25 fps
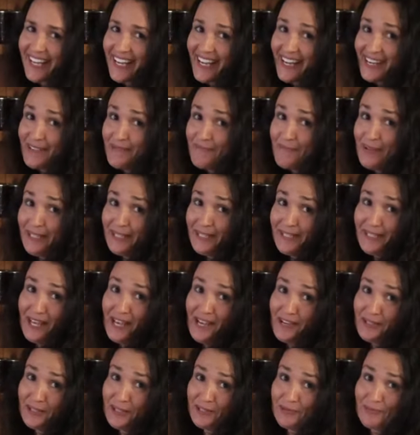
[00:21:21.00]
candy makes the
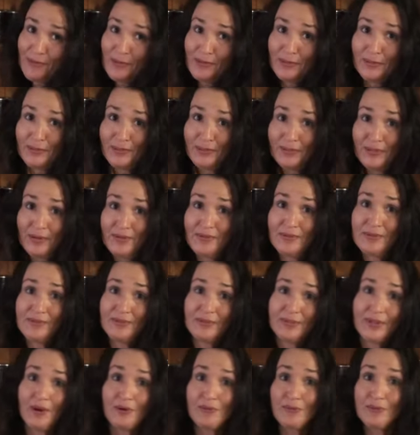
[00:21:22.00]
house smell so
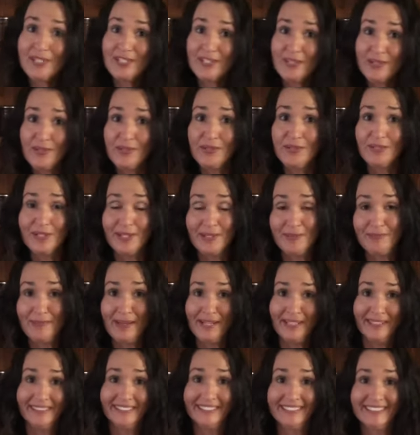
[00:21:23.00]
good. I wish you could
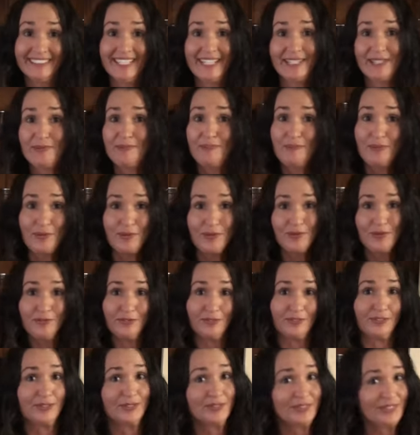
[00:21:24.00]
smell it. It's
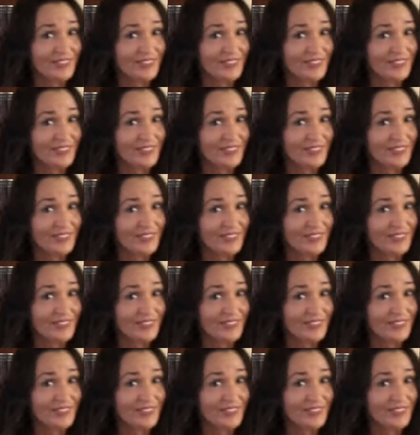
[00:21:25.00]
beautiful.